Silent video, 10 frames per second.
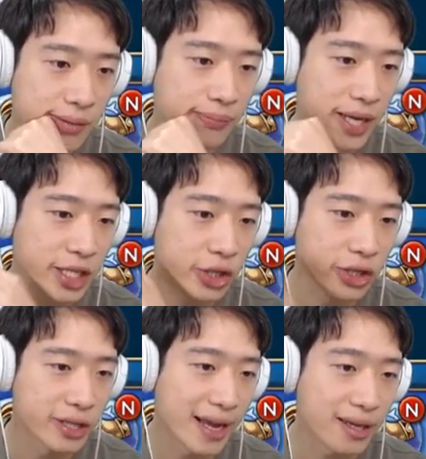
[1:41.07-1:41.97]
Make sure
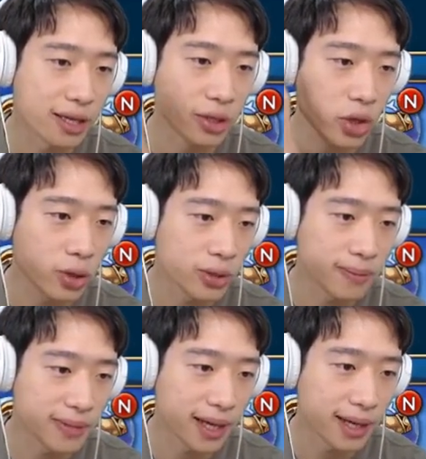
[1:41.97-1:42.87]
you take a note
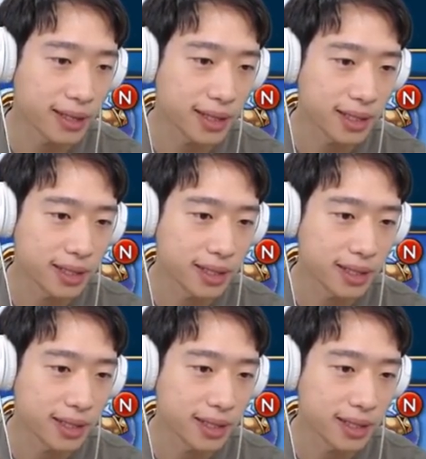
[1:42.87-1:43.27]
of that.